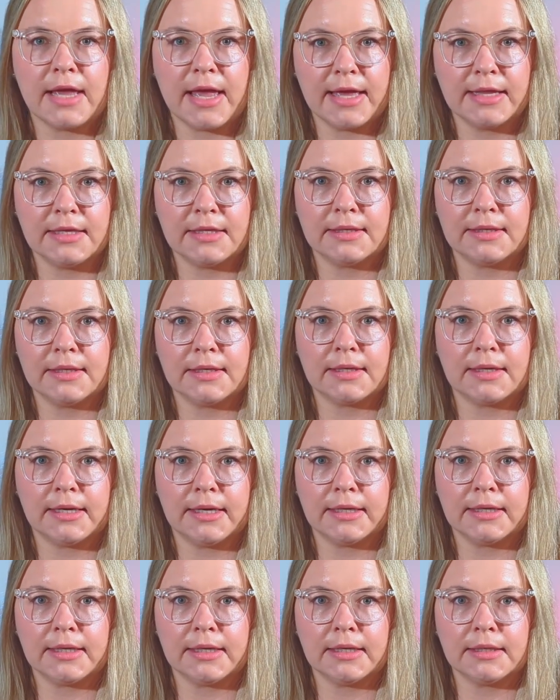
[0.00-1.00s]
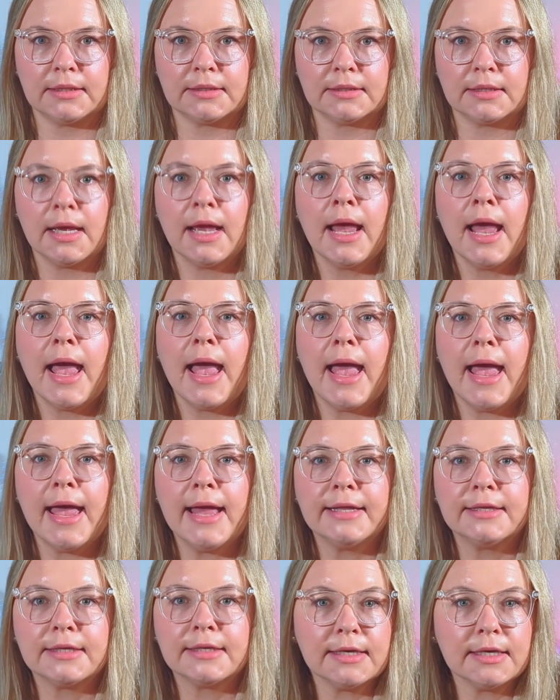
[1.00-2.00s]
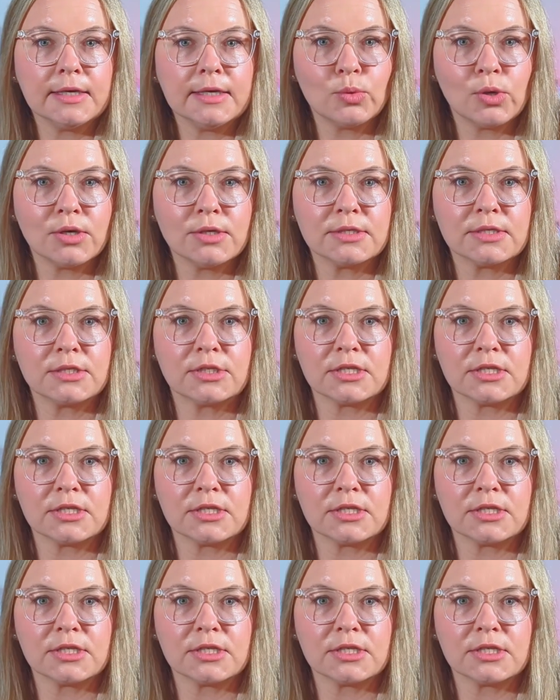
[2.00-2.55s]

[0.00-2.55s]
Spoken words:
anything like it, and he was